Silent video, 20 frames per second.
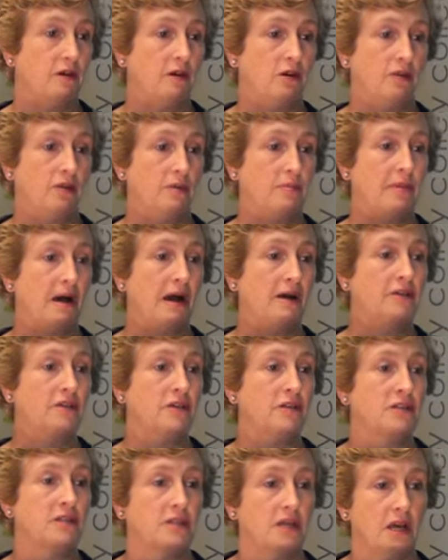on the
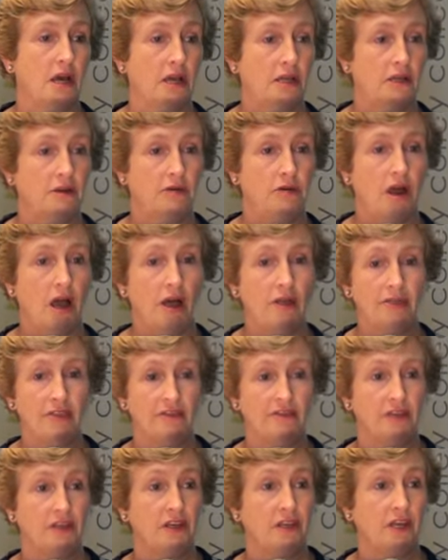mountainside around
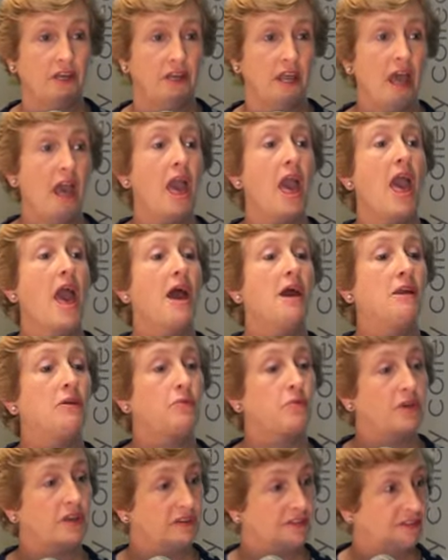the vineyard, and
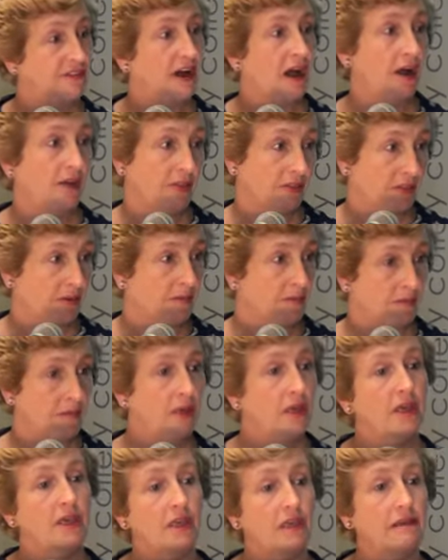we found them
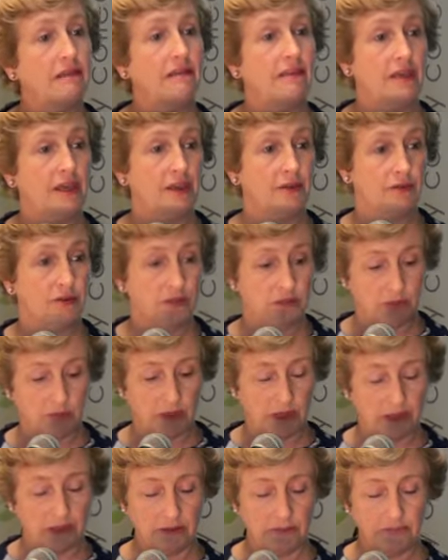in there as
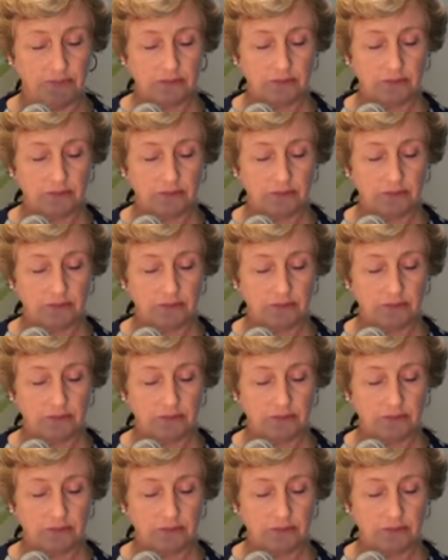well.